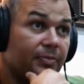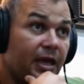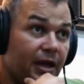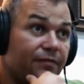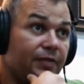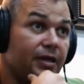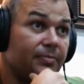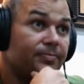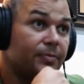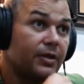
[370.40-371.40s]
had a
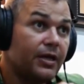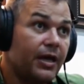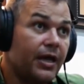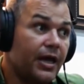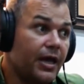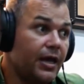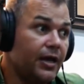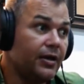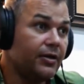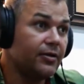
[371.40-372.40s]
fit,
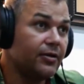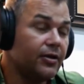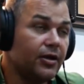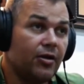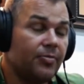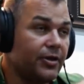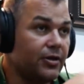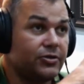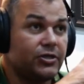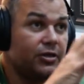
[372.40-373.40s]
and you know, I'm
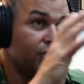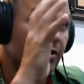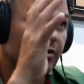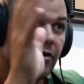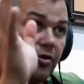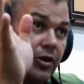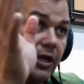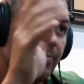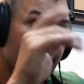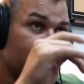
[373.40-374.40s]
thinking, shit, you know, I've got to
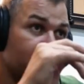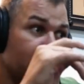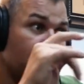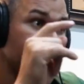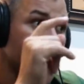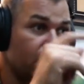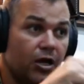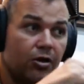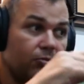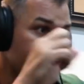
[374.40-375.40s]
get back to Melbourne.
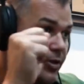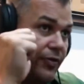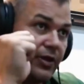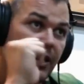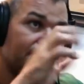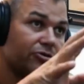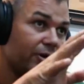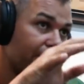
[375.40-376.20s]
So you know, the club straight